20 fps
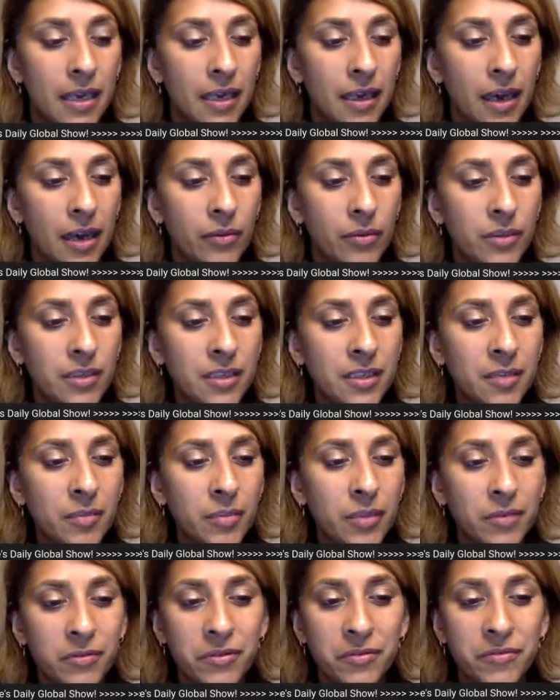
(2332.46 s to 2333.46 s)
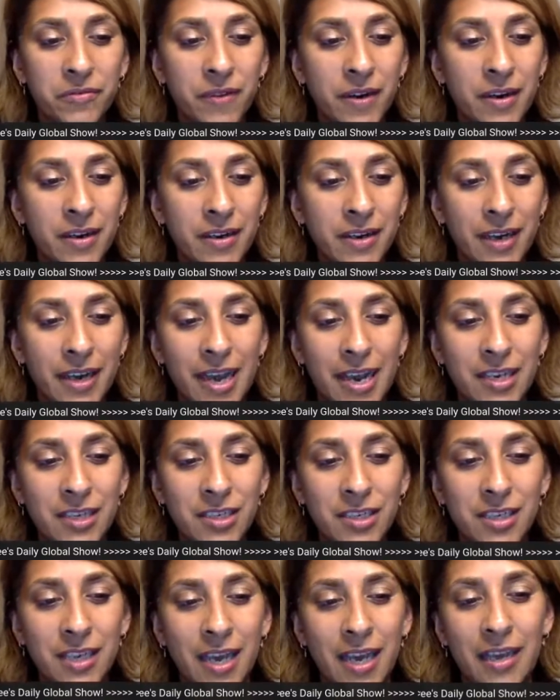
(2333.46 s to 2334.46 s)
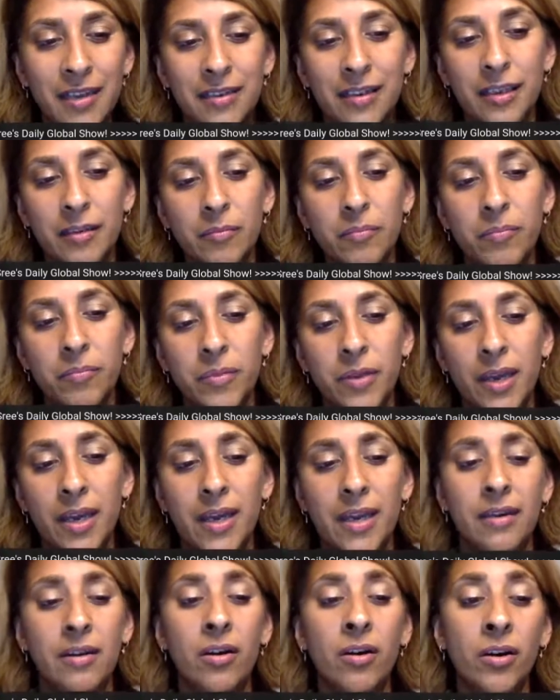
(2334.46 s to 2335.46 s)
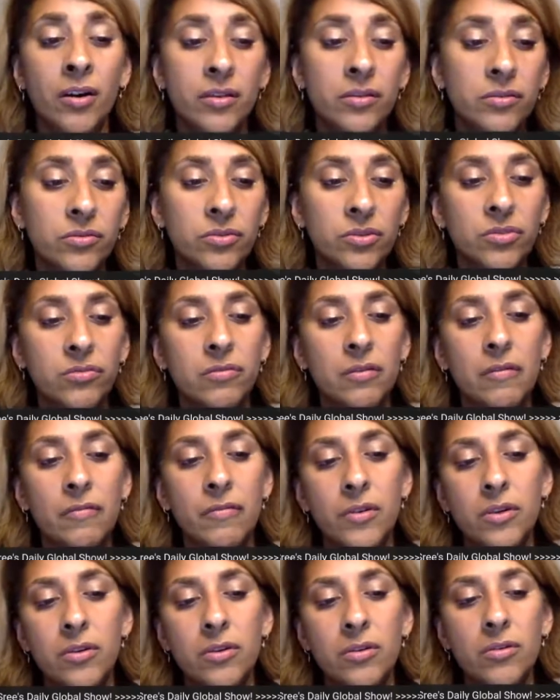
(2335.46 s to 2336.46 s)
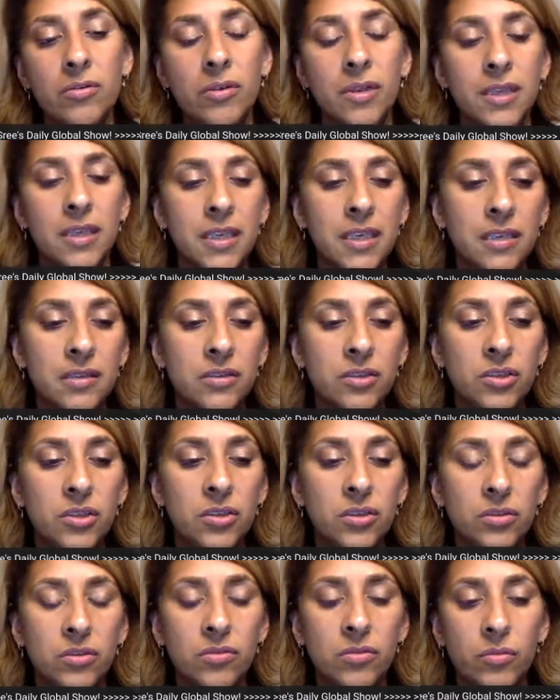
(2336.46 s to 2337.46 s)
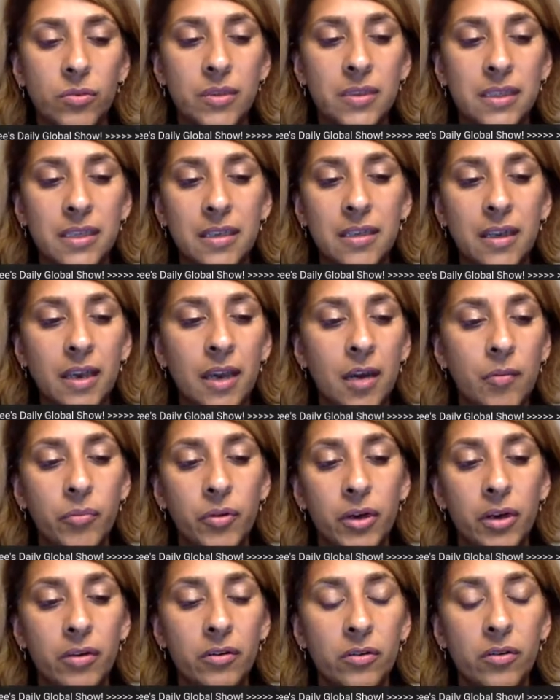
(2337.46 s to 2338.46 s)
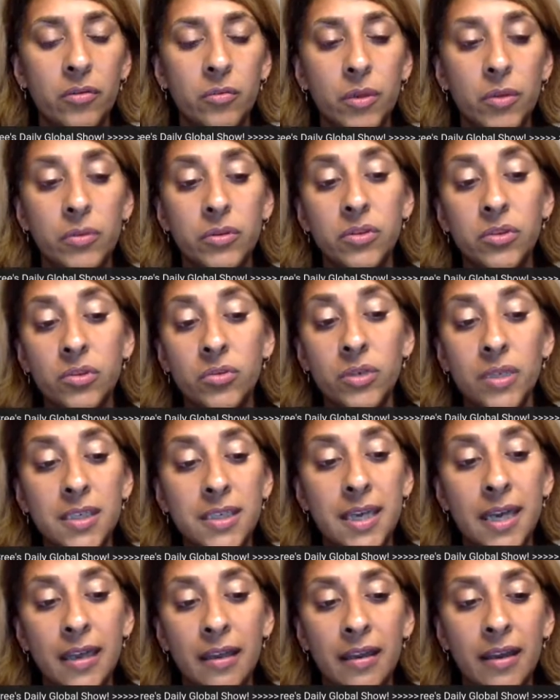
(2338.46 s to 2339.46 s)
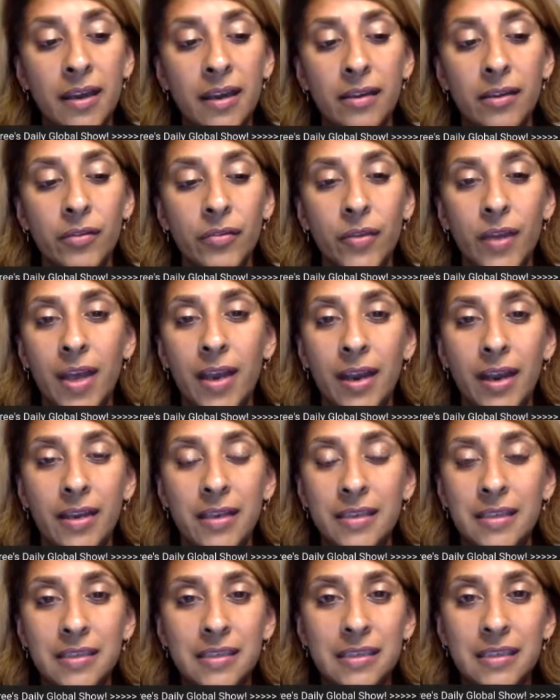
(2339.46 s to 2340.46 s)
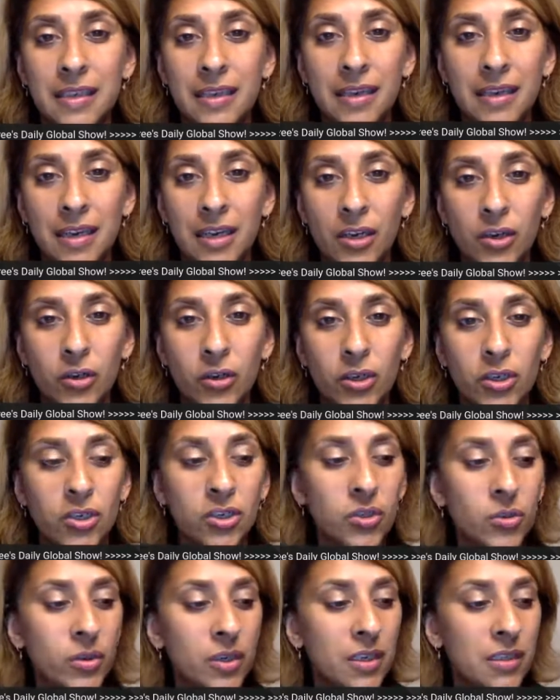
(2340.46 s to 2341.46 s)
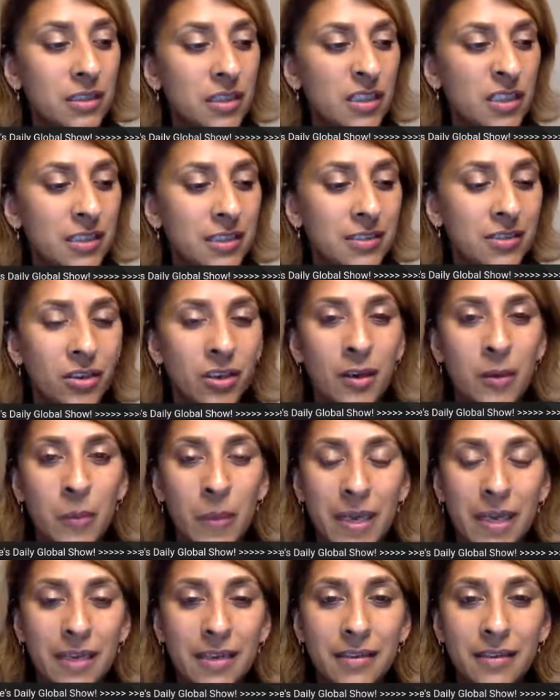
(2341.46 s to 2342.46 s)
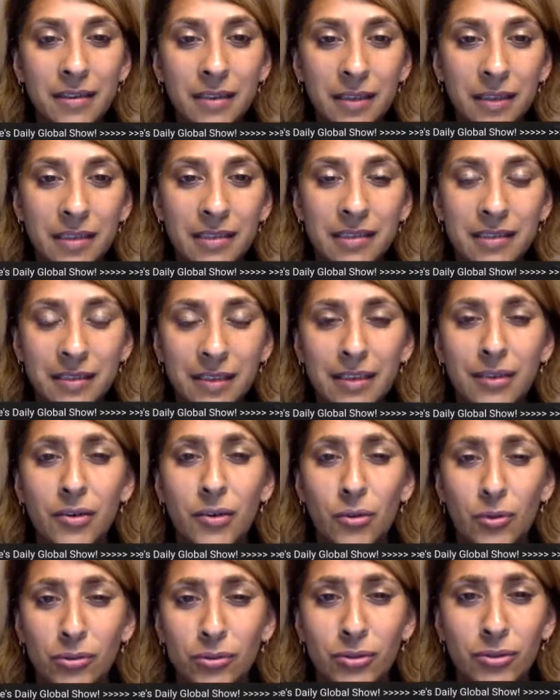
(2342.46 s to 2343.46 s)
I was in a bit of a funk. I actually had I had articles to review and things to do. I wasn't in the operating room. I was doing telehealth, and I just couldn't do it until I started making lists like old